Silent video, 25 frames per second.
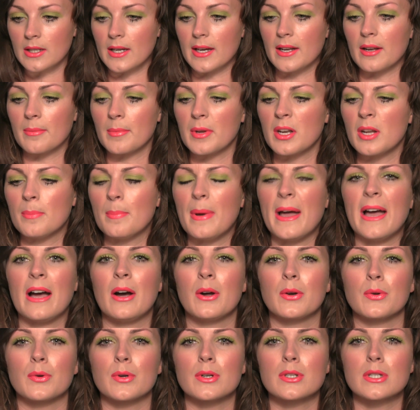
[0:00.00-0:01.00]
And I'm going to
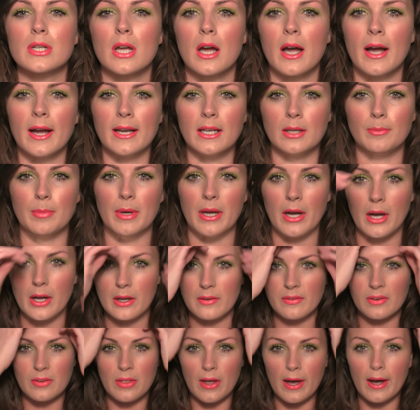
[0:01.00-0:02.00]
powder a tiny bit
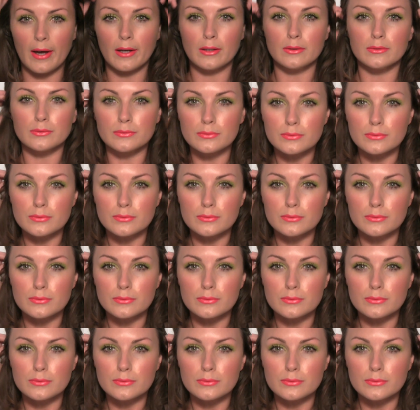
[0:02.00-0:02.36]
over that.